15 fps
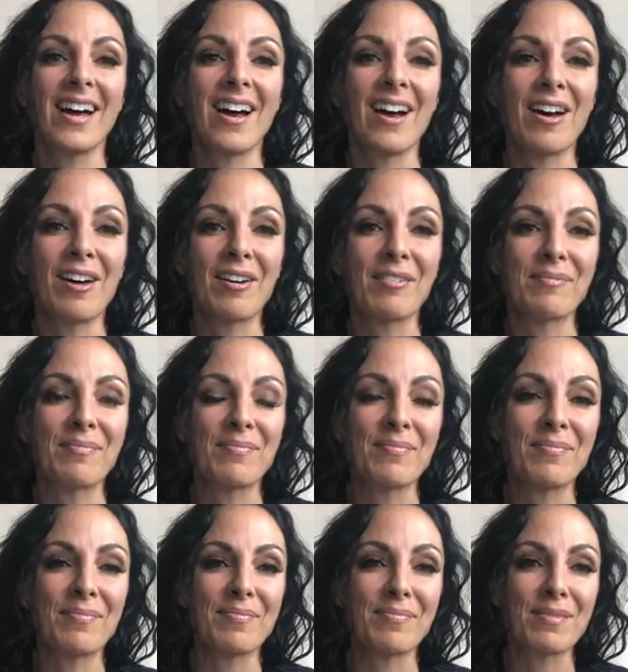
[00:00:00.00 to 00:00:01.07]

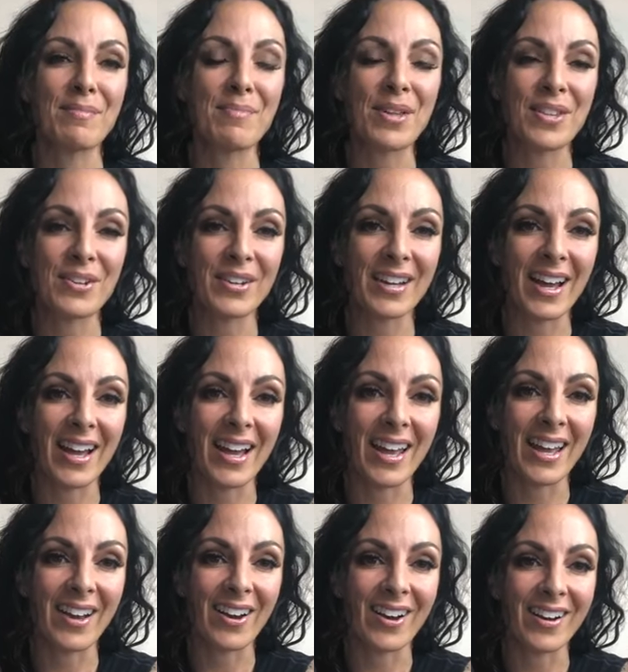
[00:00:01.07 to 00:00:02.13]
My mother and
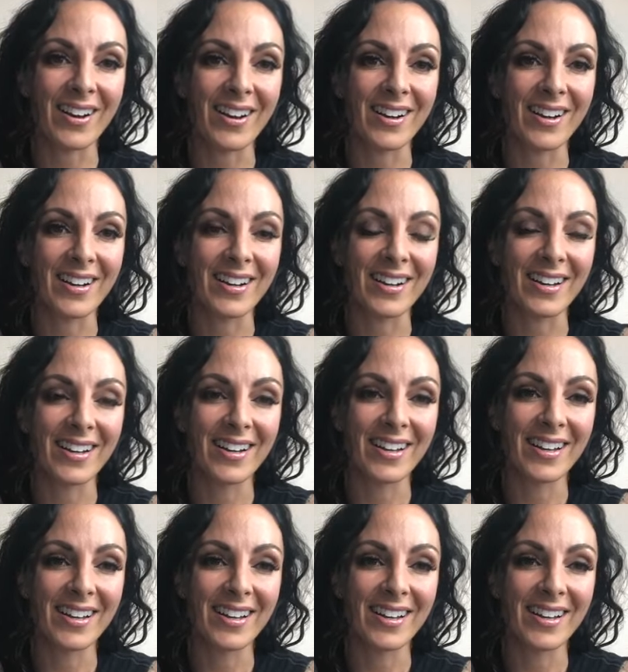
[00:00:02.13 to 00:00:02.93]
I are,